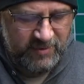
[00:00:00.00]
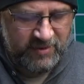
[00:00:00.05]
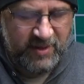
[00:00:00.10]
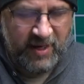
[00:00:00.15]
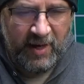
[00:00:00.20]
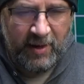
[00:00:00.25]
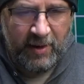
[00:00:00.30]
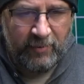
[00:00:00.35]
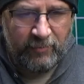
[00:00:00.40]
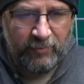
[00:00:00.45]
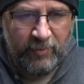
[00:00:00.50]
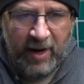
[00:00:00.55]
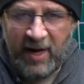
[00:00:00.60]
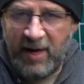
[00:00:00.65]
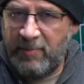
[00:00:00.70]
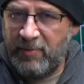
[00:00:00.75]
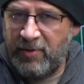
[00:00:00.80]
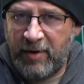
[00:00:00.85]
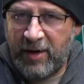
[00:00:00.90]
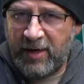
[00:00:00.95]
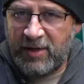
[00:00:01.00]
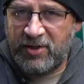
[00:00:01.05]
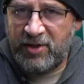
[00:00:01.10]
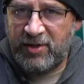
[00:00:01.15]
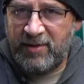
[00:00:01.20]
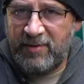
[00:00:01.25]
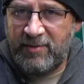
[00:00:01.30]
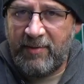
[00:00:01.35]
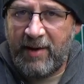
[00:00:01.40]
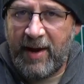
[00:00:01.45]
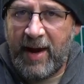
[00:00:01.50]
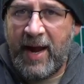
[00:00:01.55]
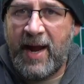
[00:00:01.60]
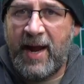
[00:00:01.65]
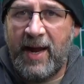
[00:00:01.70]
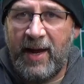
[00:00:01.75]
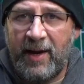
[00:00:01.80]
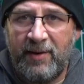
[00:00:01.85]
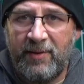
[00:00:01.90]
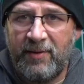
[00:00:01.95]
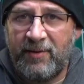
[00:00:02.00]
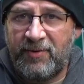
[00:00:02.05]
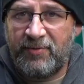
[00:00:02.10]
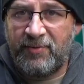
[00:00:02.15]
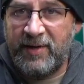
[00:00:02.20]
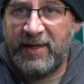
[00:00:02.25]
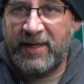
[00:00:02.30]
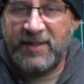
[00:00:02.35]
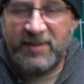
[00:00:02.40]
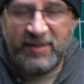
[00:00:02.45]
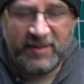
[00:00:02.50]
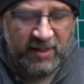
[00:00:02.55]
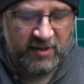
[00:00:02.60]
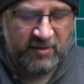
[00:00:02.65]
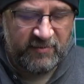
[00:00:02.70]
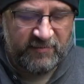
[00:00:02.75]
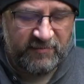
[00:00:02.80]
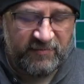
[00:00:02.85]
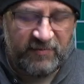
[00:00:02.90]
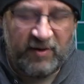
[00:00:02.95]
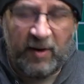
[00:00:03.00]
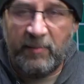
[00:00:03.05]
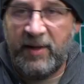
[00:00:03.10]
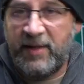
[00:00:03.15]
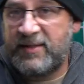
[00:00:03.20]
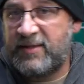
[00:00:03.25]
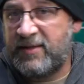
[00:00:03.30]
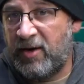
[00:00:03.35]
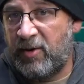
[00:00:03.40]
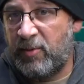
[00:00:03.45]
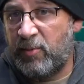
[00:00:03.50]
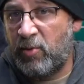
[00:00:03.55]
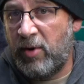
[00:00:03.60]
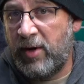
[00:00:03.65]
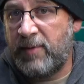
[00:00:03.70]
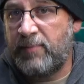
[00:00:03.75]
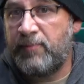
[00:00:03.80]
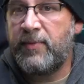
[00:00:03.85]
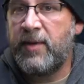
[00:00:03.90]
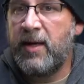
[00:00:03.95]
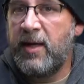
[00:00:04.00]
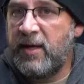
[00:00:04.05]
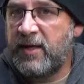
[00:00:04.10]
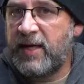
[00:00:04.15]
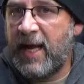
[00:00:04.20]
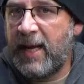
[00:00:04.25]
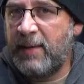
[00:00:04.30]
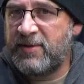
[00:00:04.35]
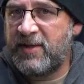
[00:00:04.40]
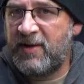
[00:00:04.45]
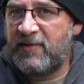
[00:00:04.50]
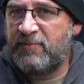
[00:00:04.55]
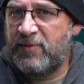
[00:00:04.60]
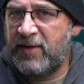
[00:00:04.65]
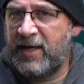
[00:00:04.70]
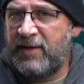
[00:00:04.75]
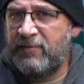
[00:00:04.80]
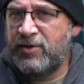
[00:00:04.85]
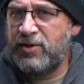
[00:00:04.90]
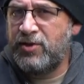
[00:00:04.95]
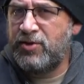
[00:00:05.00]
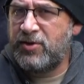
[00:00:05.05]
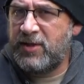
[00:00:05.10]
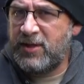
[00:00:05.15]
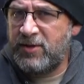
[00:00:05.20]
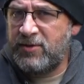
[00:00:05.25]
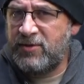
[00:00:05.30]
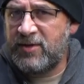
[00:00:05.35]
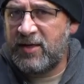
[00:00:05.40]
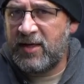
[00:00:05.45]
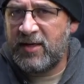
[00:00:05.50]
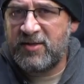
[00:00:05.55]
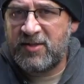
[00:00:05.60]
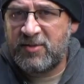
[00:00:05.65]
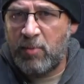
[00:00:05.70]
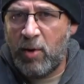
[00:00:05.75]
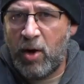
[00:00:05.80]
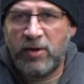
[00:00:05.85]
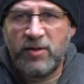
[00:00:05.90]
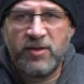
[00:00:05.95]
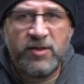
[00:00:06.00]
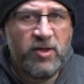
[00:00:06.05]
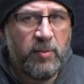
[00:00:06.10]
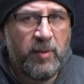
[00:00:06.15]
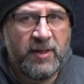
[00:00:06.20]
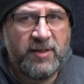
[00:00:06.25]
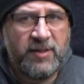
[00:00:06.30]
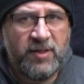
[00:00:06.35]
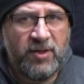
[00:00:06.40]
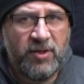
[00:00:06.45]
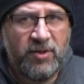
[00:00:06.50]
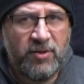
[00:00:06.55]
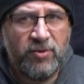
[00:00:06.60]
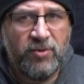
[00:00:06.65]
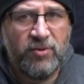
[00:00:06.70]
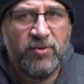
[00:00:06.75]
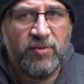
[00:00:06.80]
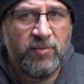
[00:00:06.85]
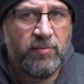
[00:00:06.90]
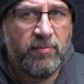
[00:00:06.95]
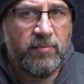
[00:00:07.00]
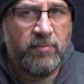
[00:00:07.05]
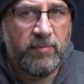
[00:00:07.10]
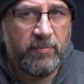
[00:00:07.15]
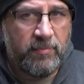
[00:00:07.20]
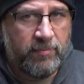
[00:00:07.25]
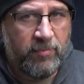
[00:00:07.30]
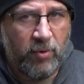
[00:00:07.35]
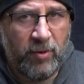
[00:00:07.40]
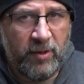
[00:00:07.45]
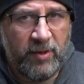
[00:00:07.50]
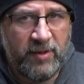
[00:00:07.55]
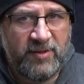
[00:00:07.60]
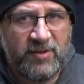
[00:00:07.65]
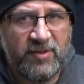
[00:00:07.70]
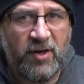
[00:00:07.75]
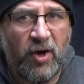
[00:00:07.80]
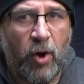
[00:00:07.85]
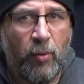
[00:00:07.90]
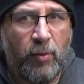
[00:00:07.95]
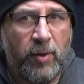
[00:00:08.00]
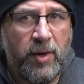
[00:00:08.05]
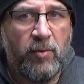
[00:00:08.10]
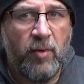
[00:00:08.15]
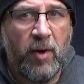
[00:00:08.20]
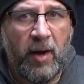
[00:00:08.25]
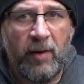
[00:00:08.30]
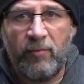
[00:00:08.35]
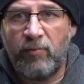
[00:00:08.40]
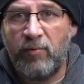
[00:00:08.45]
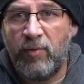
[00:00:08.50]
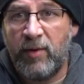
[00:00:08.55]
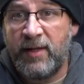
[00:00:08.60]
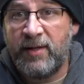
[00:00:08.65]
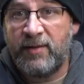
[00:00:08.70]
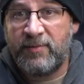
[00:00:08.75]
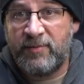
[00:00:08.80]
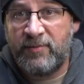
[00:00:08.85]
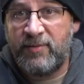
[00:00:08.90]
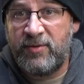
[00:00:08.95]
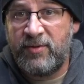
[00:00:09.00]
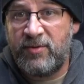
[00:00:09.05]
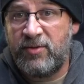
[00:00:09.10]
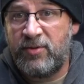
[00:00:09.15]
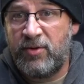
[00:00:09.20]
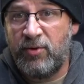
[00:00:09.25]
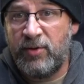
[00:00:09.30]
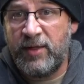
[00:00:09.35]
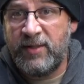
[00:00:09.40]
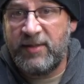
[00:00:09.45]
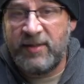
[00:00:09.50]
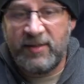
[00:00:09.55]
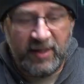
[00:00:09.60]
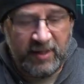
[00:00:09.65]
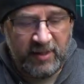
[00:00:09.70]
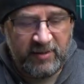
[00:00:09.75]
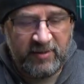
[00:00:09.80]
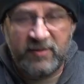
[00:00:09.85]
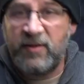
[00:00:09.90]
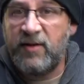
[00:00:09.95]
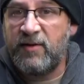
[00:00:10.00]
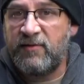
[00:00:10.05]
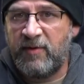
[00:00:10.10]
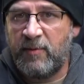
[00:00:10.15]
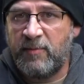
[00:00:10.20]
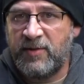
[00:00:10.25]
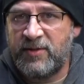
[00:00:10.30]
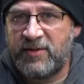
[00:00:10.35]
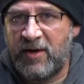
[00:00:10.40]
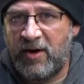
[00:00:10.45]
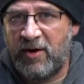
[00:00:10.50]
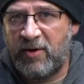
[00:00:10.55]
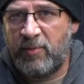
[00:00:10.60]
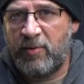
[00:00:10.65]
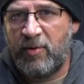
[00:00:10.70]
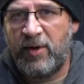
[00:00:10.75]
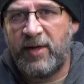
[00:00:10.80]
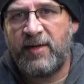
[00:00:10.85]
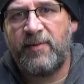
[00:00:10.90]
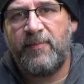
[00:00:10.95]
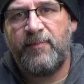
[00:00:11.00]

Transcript: a random direction and 3d6 from that center point. Games I've played, we usually use a smaller 2x2 board, so we went with 2d6 from the center point.